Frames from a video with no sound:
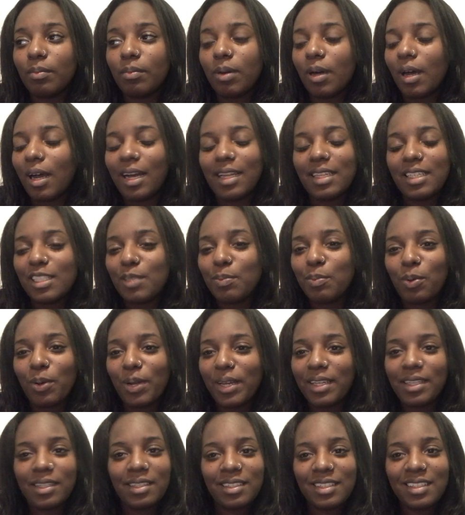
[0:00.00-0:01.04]
but at this
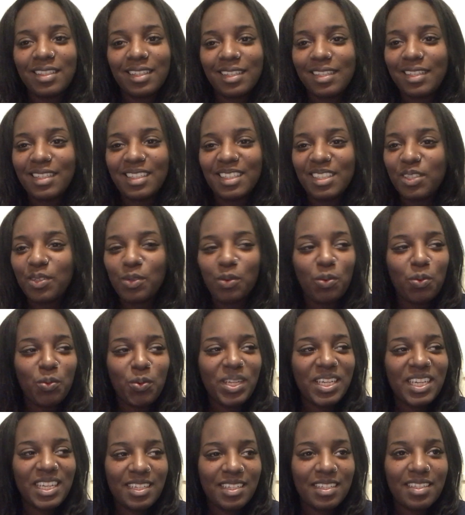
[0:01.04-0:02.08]
point in the league, all
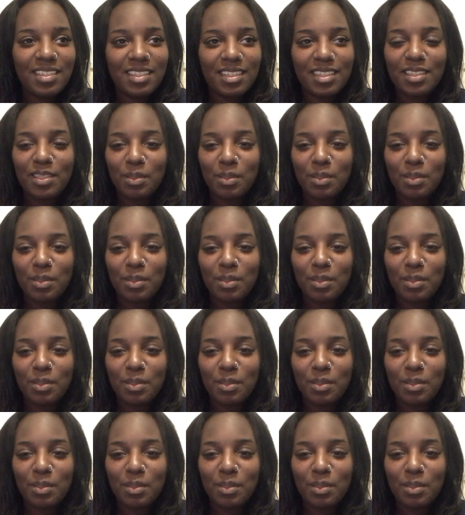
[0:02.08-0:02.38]
we need to see